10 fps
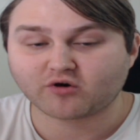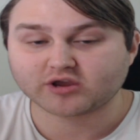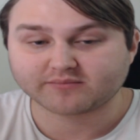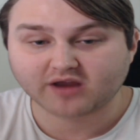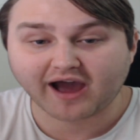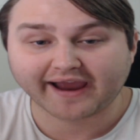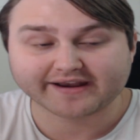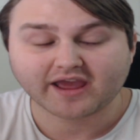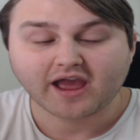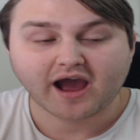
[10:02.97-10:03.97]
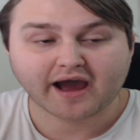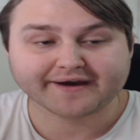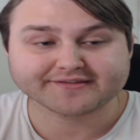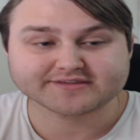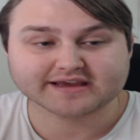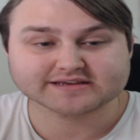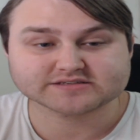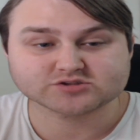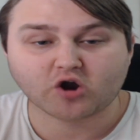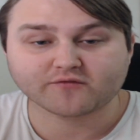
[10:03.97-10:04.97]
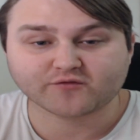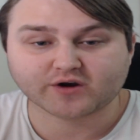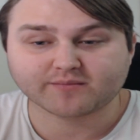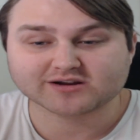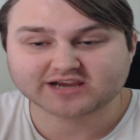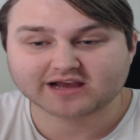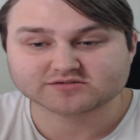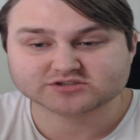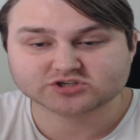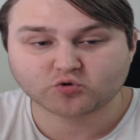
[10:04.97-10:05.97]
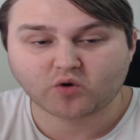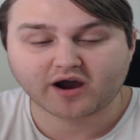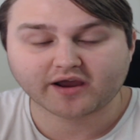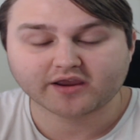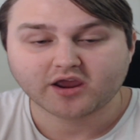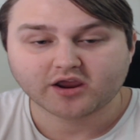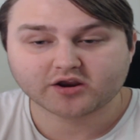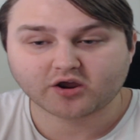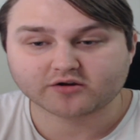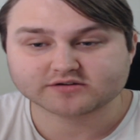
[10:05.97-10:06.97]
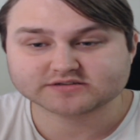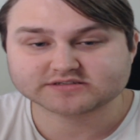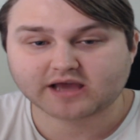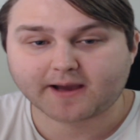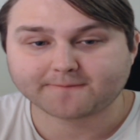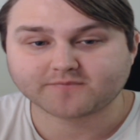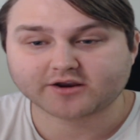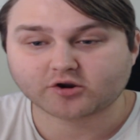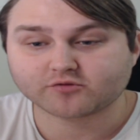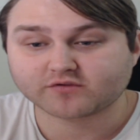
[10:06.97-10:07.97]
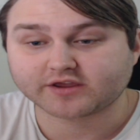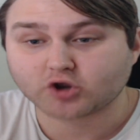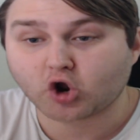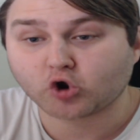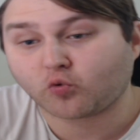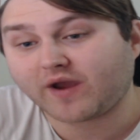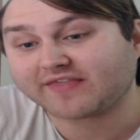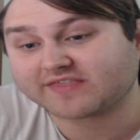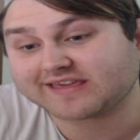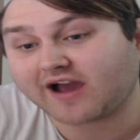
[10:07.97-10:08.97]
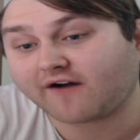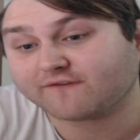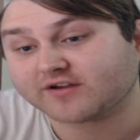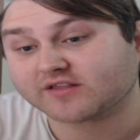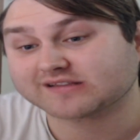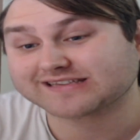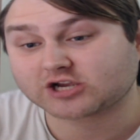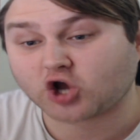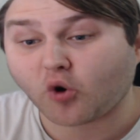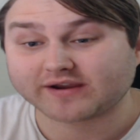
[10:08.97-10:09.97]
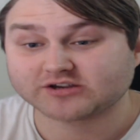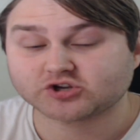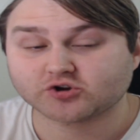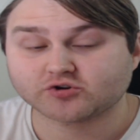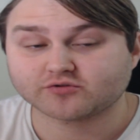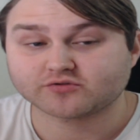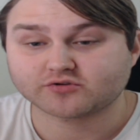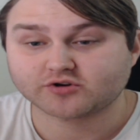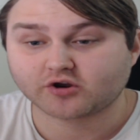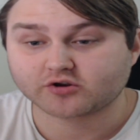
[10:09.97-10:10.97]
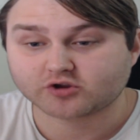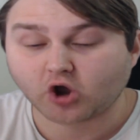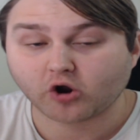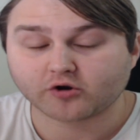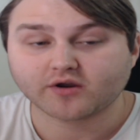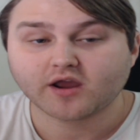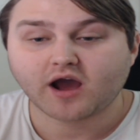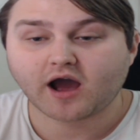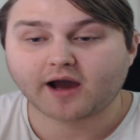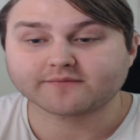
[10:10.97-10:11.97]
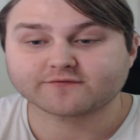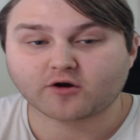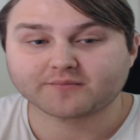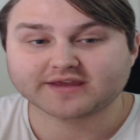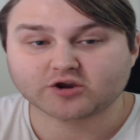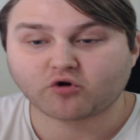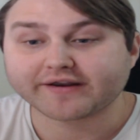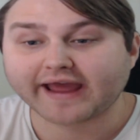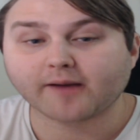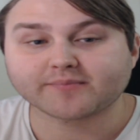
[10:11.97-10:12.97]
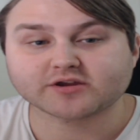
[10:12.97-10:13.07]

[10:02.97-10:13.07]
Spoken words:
Volume 9, there's not very much else to, you know, I don't really know where the villains are going to, you know, go from here on out.